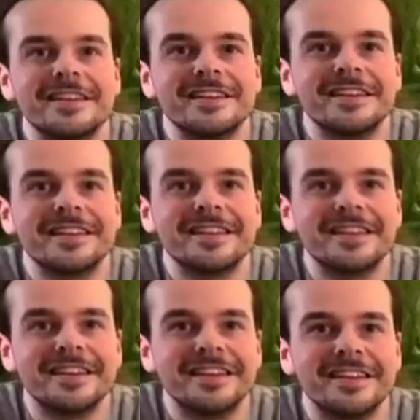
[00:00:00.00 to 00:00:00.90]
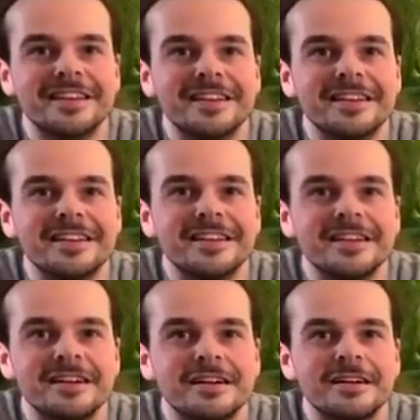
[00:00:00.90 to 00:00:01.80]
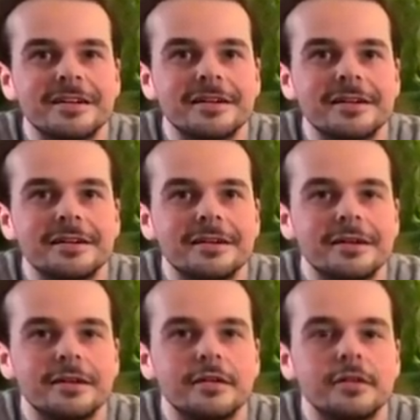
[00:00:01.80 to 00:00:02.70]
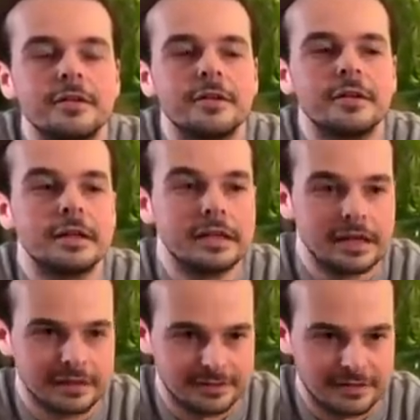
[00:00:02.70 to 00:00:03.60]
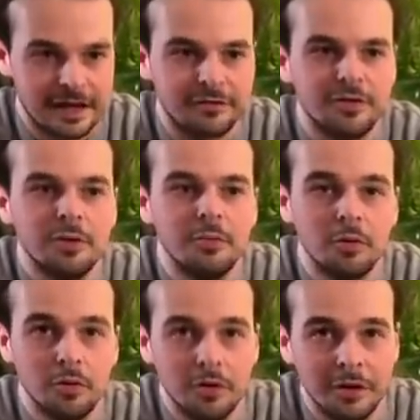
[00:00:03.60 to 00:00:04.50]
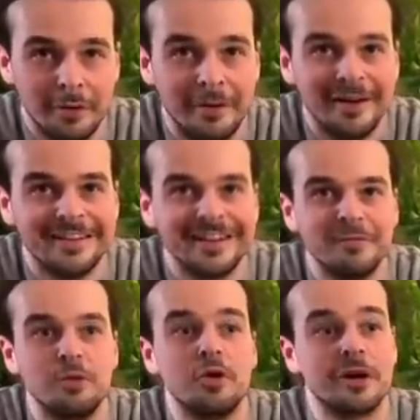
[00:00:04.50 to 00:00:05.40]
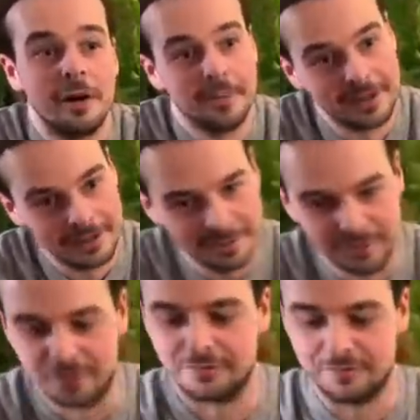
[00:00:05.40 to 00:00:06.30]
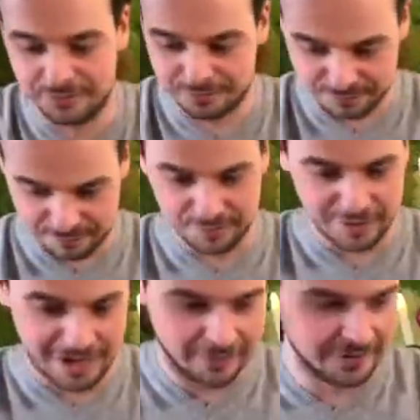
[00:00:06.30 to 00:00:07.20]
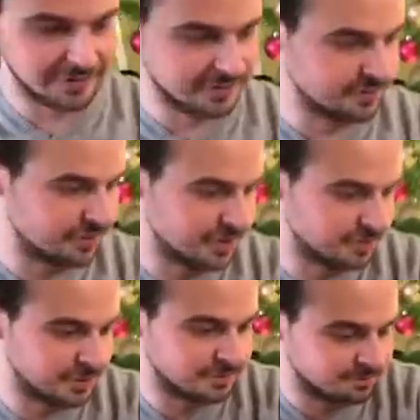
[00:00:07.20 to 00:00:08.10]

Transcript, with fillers: This is the final gift of the night being wrapped. Yes, I've got more and more coming in, but for now, this is the final bit.